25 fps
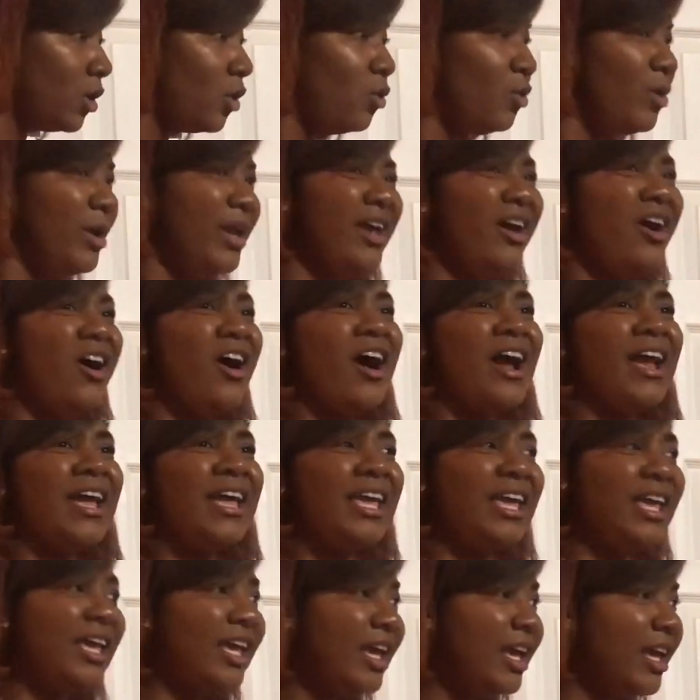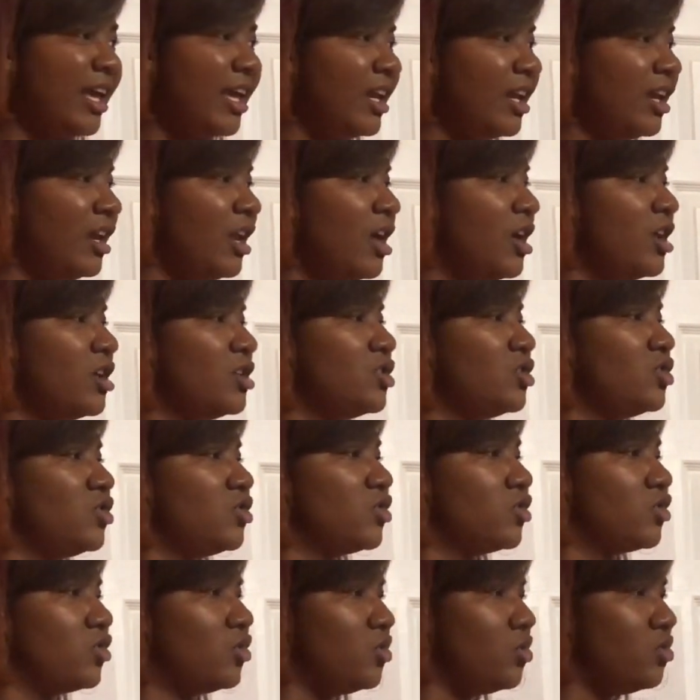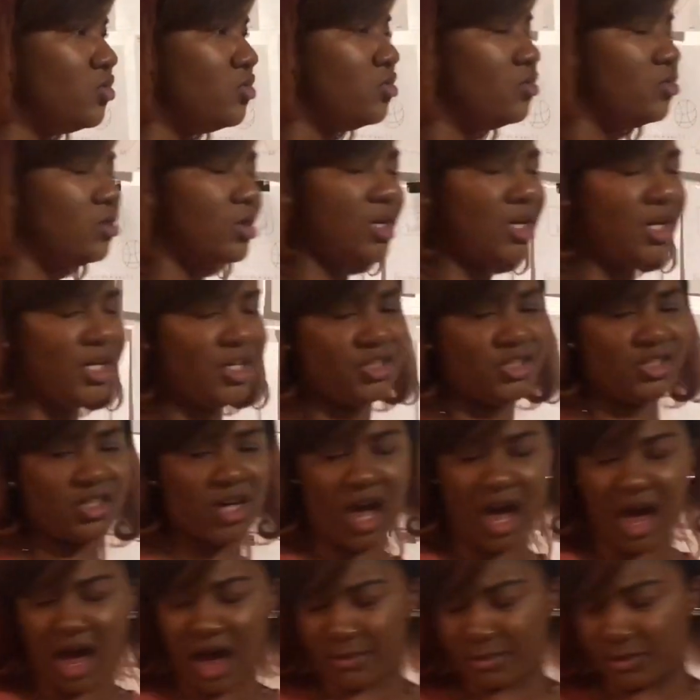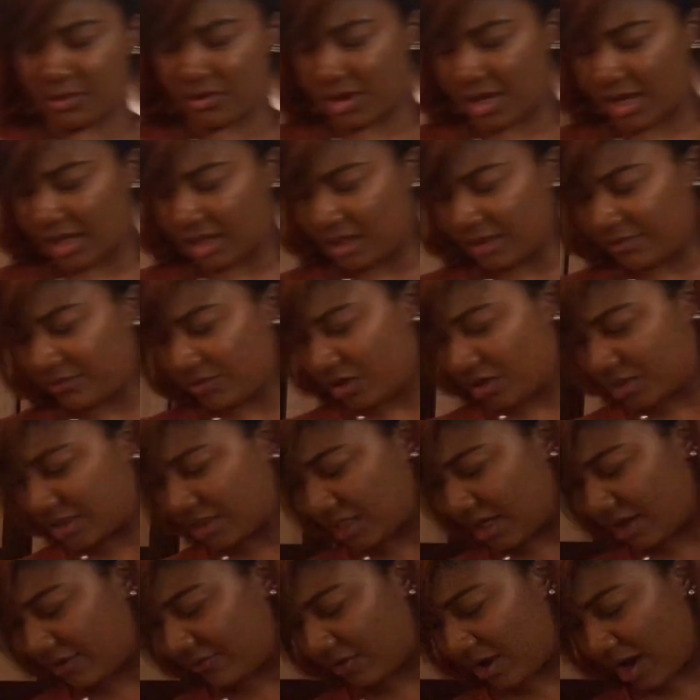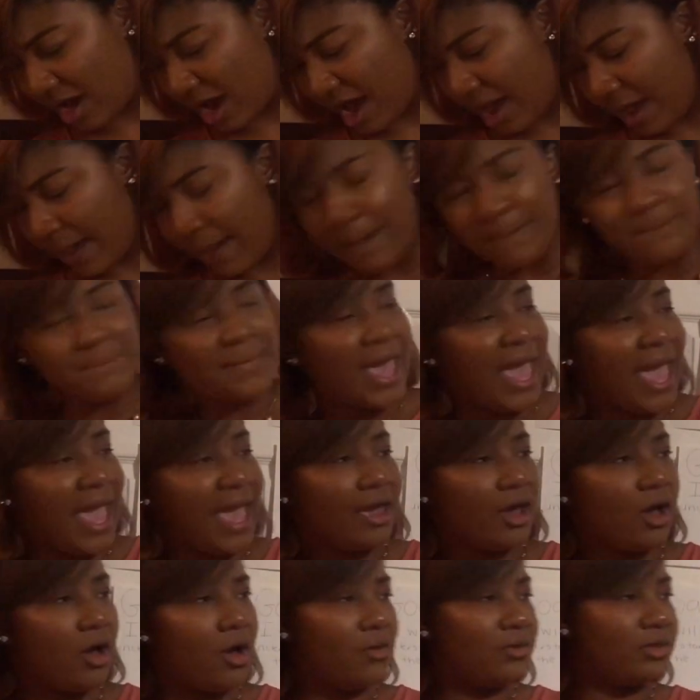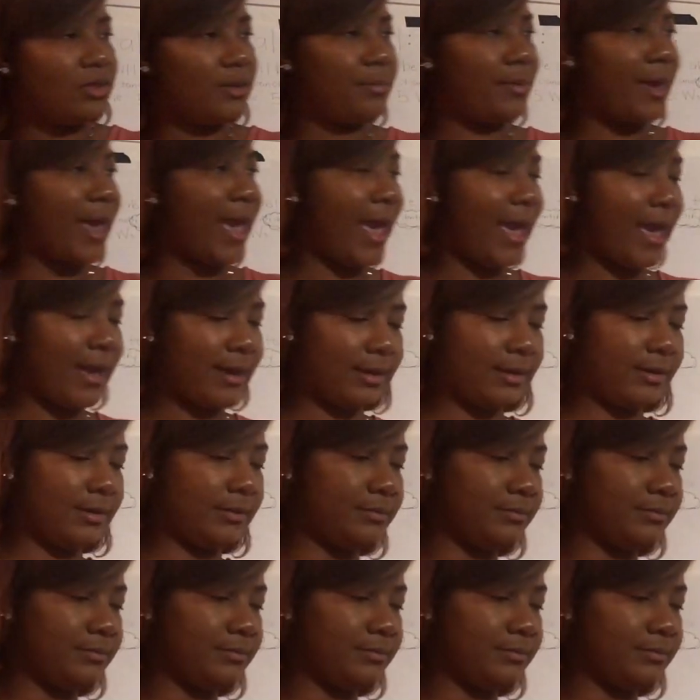We are in school. Good job, Greg. Give yourself a pat on the back.